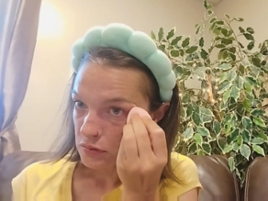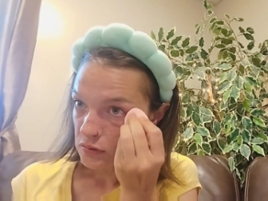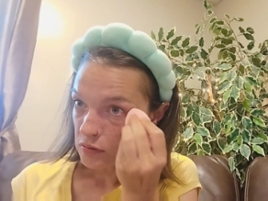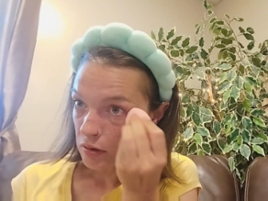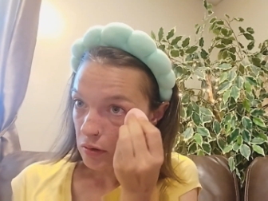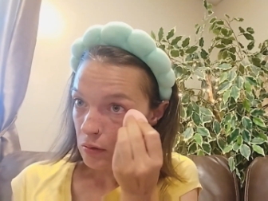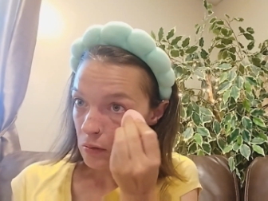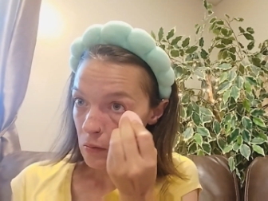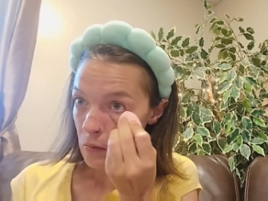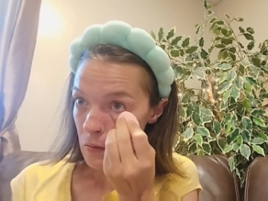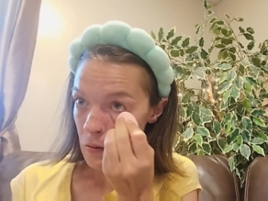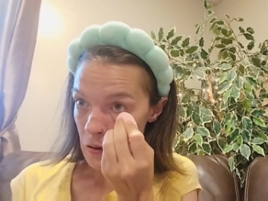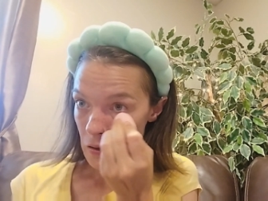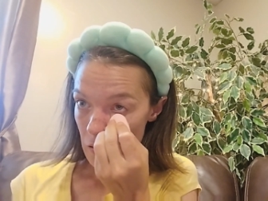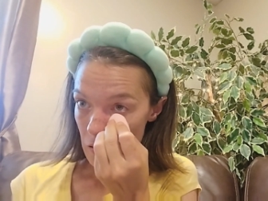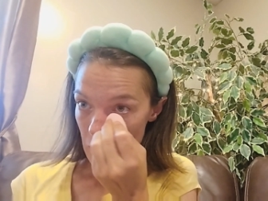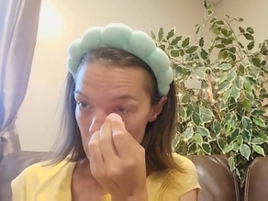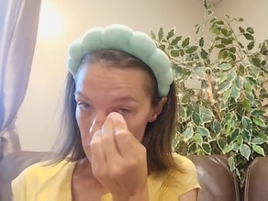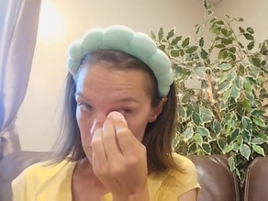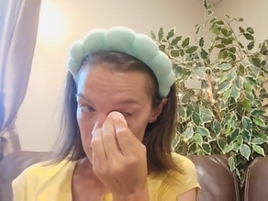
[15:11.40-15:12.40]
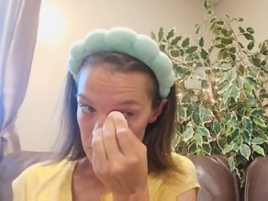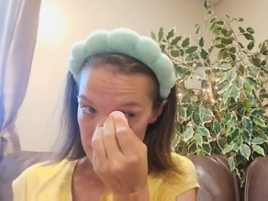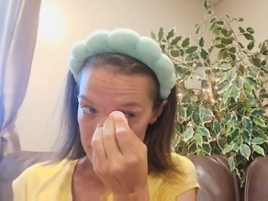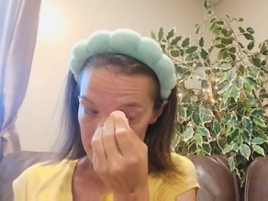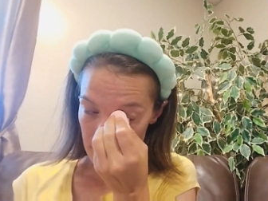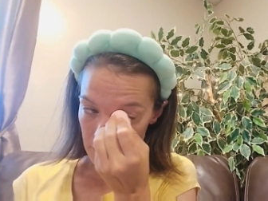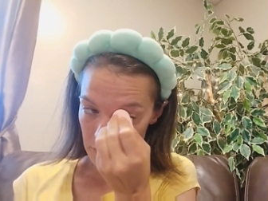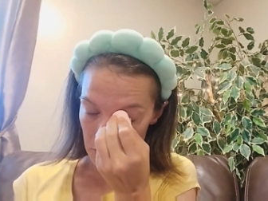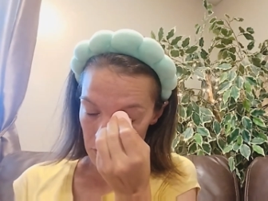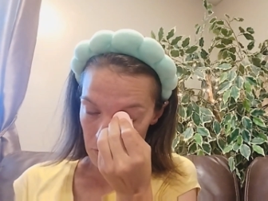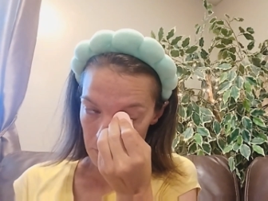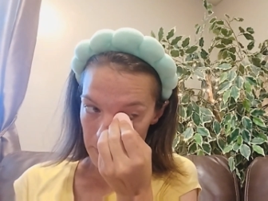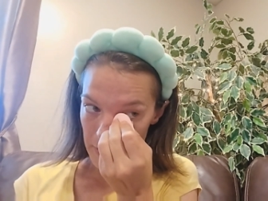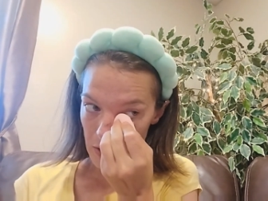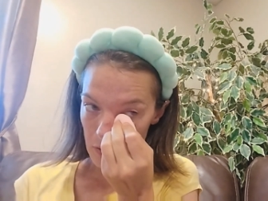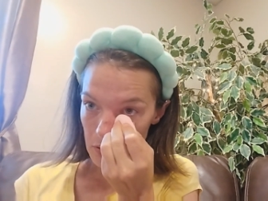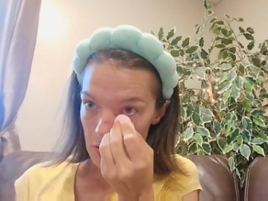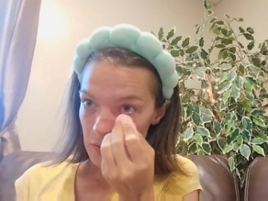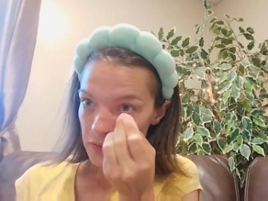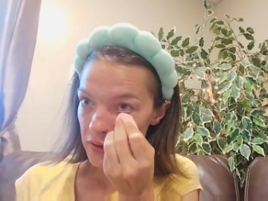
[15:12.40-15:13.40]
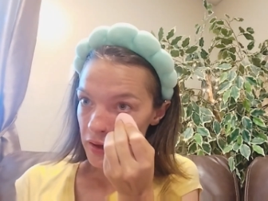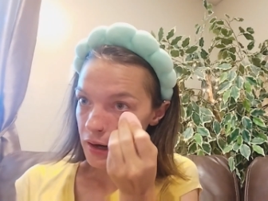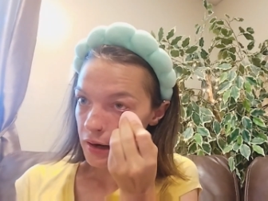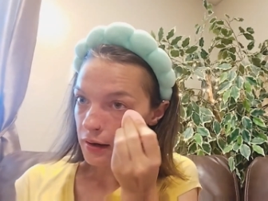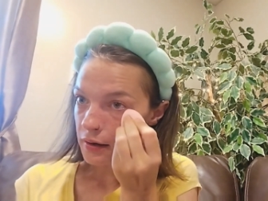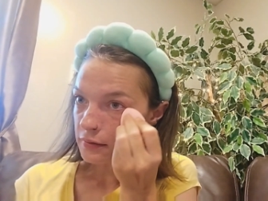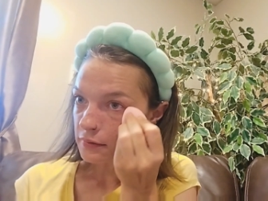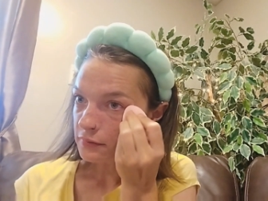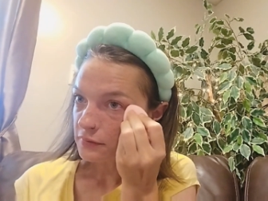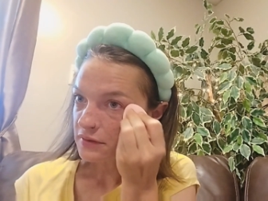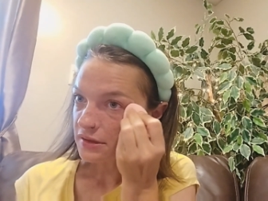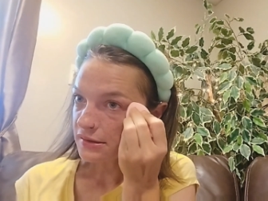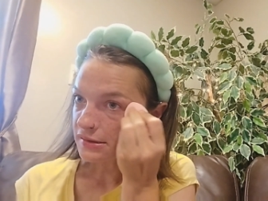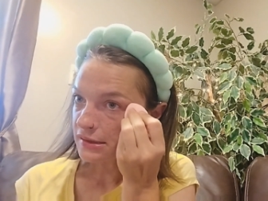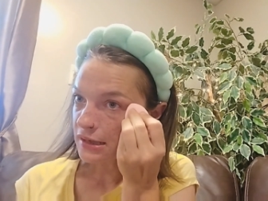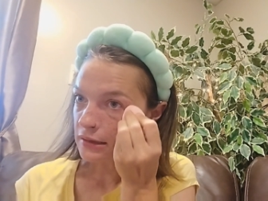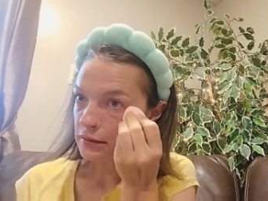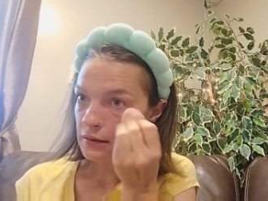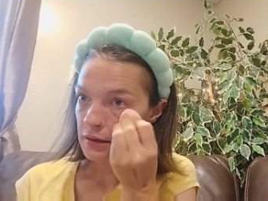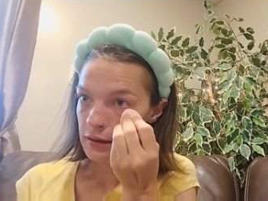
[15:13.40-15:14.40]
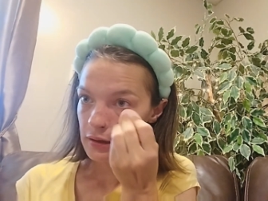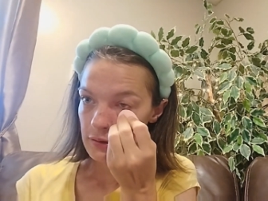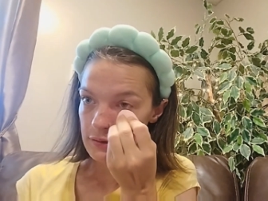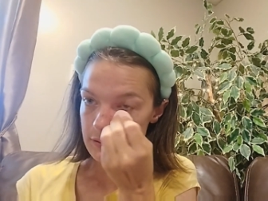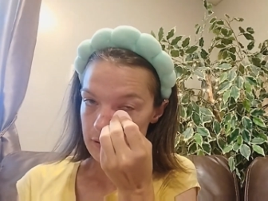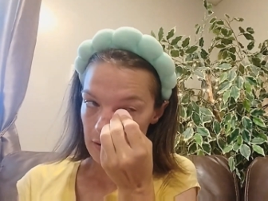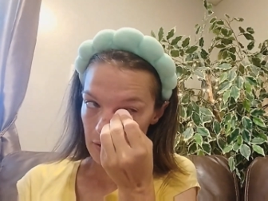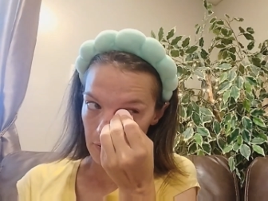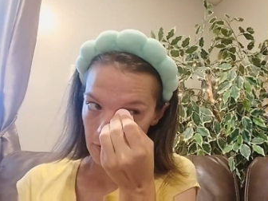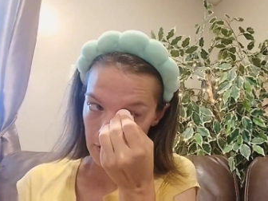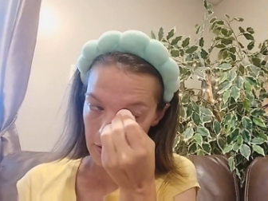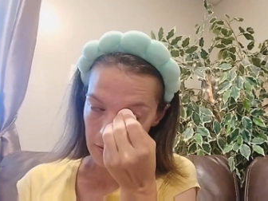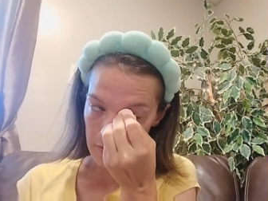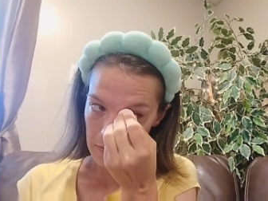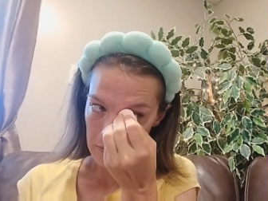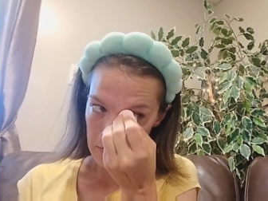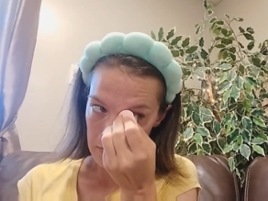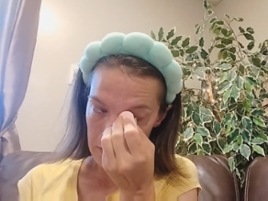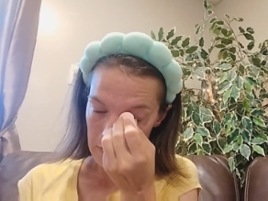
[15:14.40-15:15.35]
do just a little powder there to set the concealer.